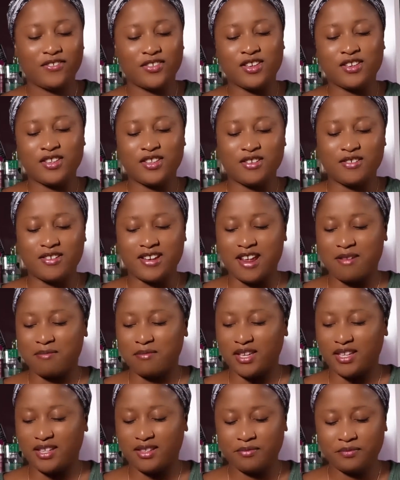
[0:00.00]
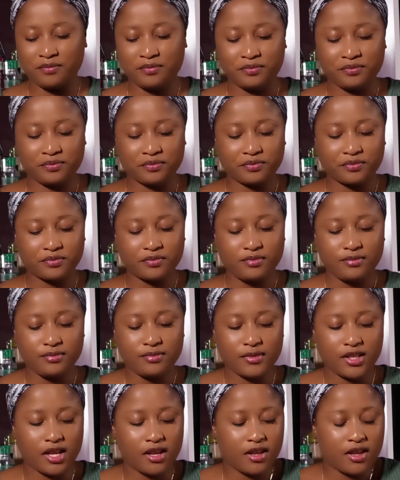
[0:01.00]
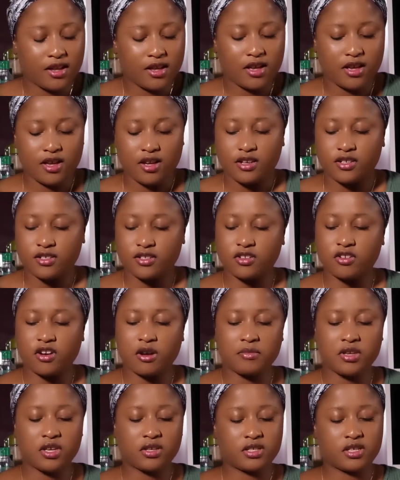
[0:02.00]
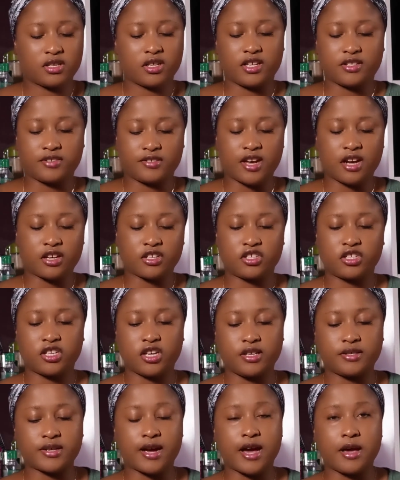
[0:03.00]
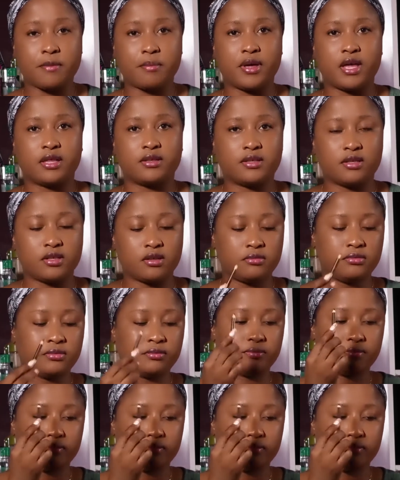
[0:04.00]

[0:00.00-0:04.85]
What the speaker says: You know what I mean? So I'm using a dark shade eye pencil,